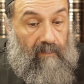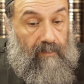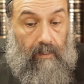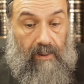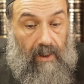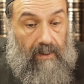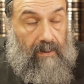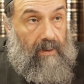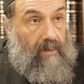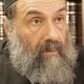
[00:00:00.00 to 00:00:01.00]
from
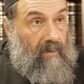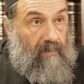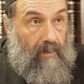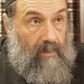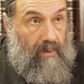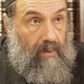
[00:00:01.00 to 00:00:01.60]
London or from New